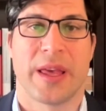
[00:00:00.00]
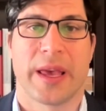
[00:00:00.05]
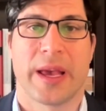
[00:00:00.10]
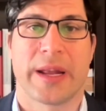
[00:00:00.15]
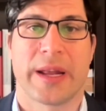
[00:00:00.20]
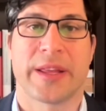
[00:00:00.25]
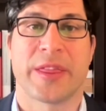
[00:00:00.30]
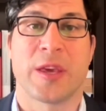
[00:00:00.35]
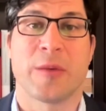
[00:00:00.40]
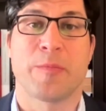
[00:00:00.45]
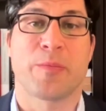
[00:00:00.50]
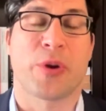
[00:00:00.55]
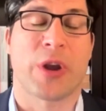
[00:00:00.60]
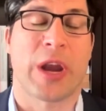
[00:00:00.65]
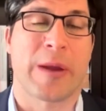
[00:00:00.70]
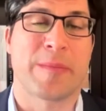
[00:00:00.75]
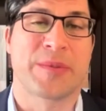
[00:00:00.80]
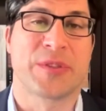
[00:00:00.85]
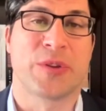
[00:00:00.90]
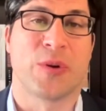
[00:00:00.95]
And I think
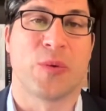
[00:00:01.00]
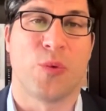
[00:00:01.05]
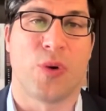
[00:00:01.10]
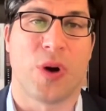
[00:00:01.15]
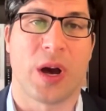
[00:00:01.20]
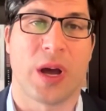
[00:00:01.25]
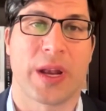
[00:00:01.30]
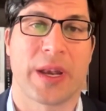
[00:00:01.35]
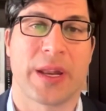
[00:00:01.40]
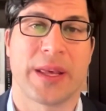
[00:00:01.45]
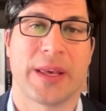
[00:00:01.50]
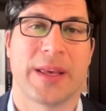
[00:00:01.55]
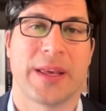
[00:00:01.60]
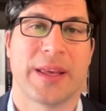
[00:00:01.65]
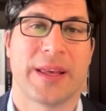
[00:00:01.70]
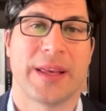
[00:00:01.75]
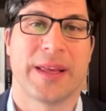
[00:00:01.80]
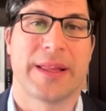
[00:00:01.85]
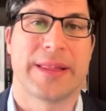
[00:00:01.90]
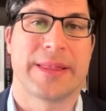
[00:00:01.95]
perhaps the one
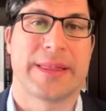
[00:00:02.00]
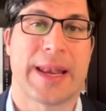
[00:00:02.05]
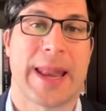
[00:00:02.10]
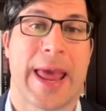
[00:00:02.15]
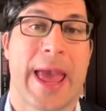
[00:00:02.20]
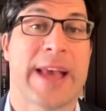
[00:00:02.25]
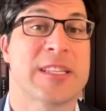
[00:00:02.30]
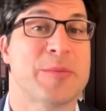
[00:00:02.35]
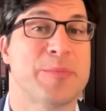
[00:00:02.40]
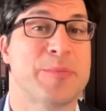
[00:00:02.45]
that has